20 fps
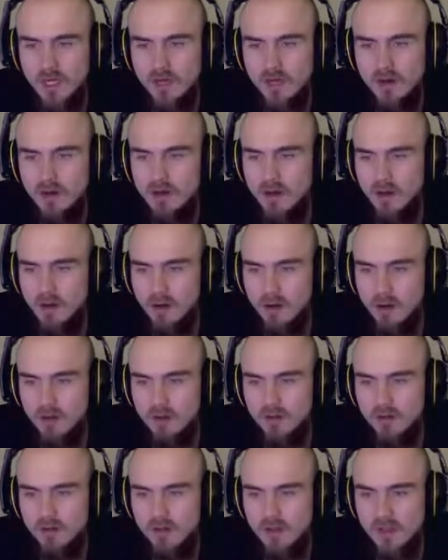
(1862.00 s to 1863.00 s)

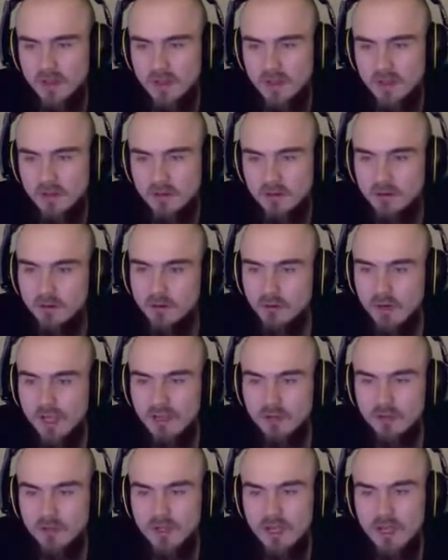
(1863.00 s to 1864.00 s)
unlock or
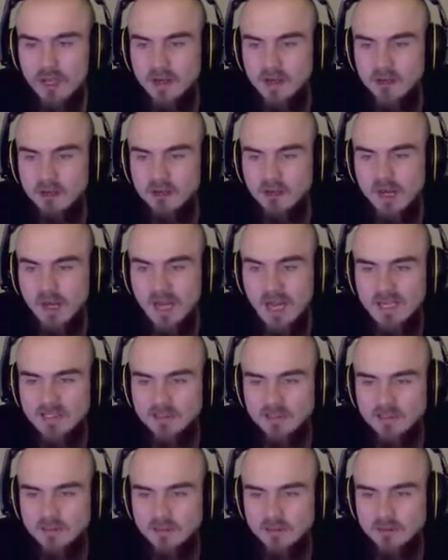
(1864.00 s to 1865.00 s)
get to the end of the
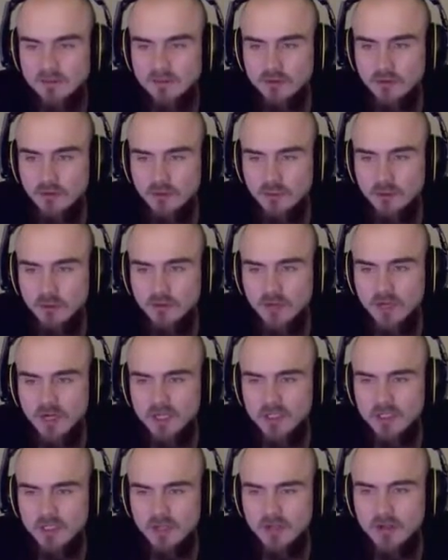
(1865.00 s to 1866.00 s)
last story mode dungeon,